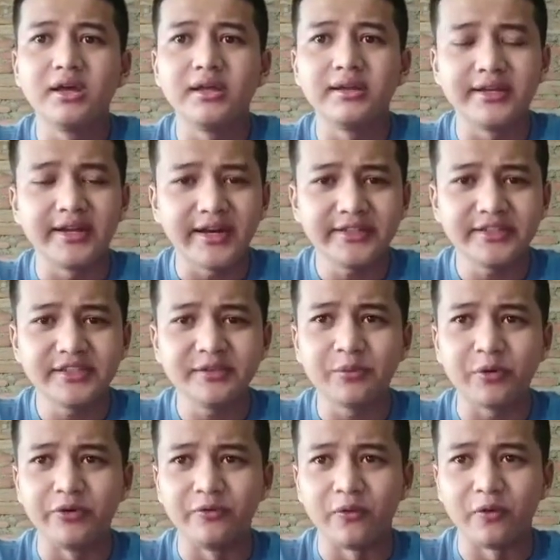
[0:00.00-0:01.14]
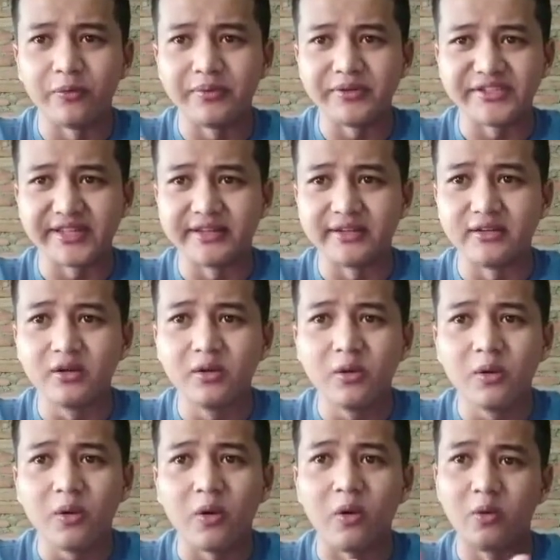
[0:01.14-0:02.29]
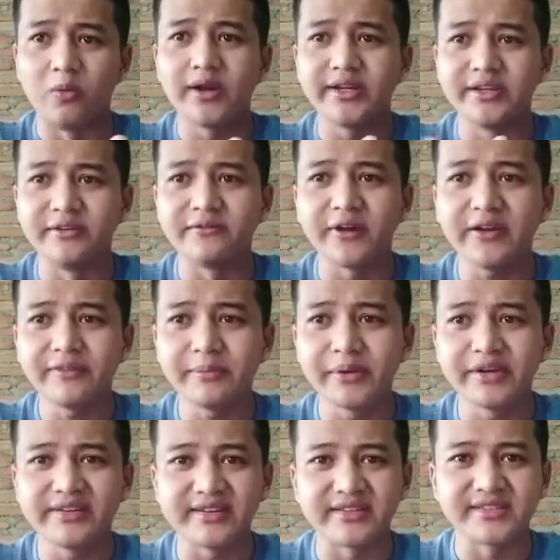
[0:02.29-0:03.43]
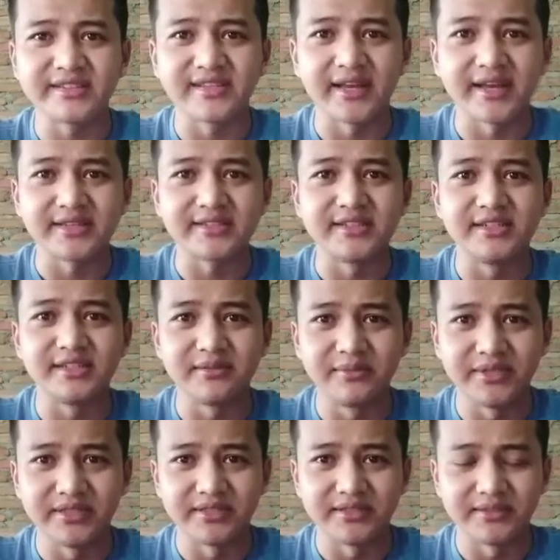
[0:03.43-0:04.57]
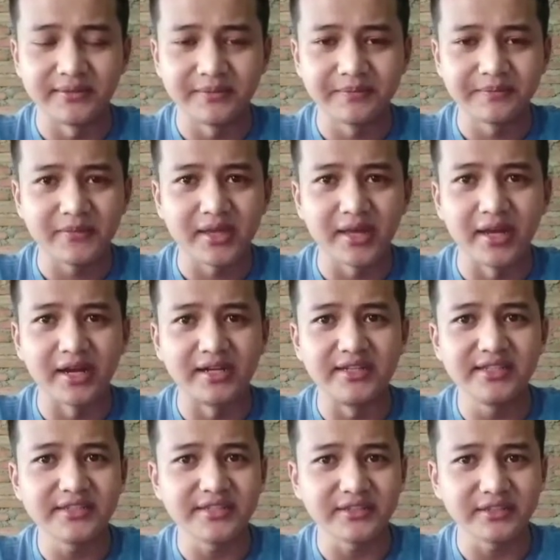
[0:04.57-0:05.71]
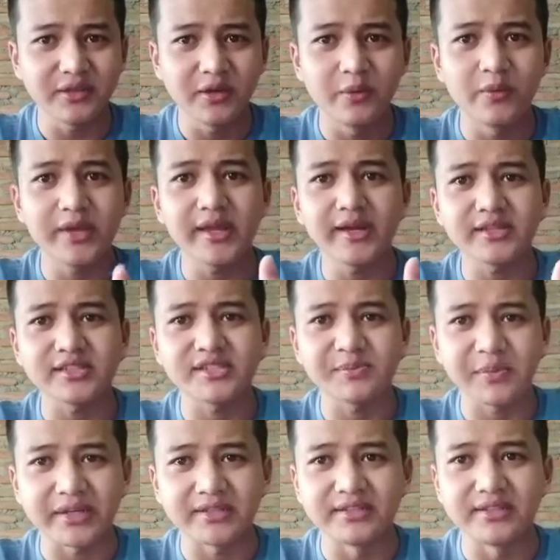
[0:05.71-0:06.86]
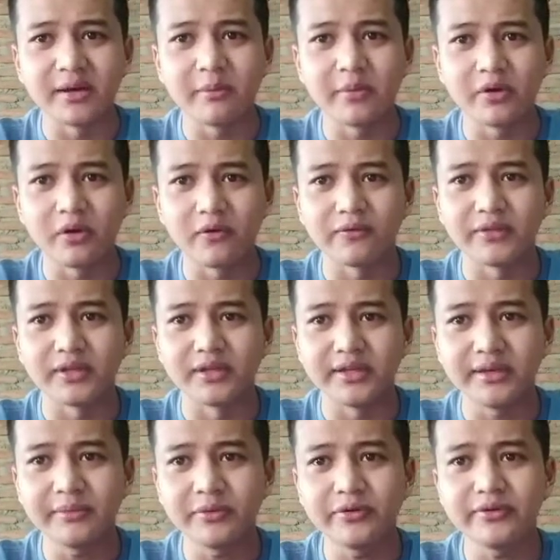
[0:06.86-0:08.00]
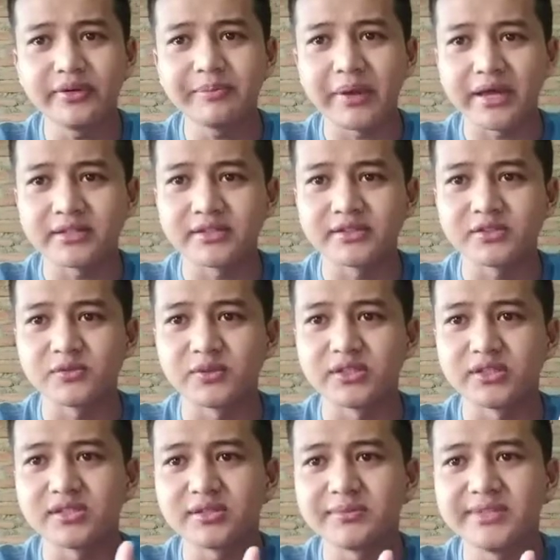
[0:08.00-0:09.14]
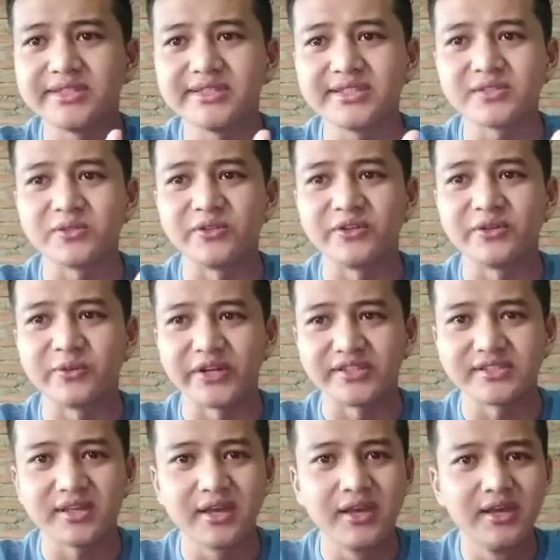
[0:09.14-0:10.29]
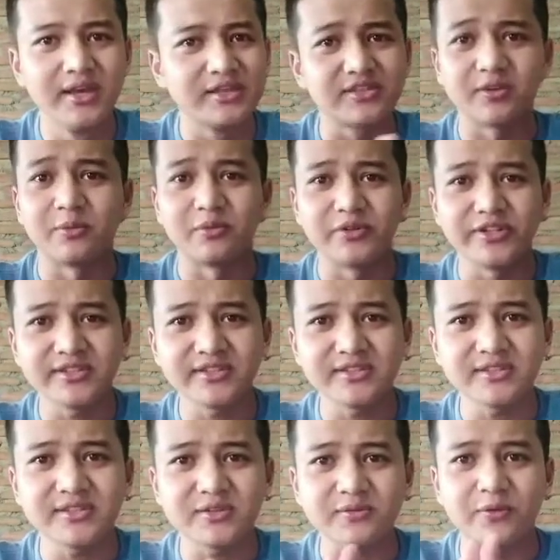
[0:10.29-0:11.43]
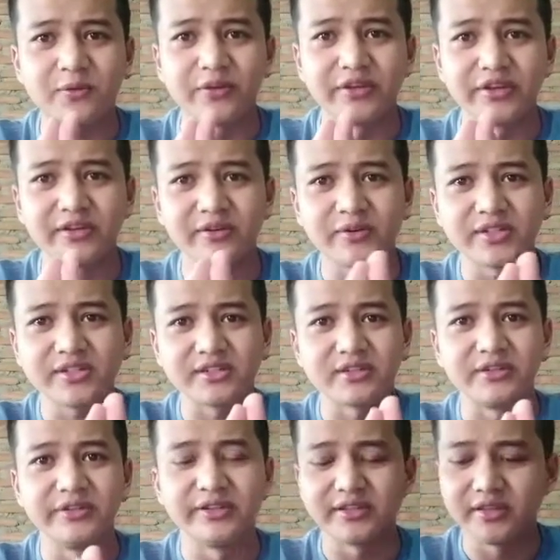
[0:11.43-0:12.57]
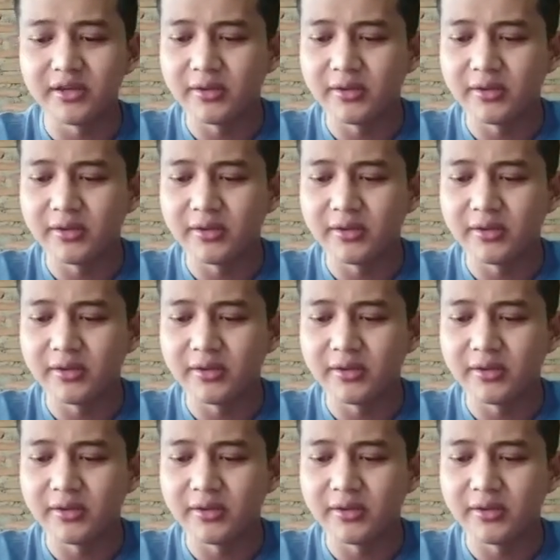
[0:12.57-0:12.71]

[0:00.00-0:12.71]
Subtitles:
19.4% or 1 in 5 Americans has disability. In addition, we can expect the number of the library patrons with disabilities to increase. Some reasons for the increase included: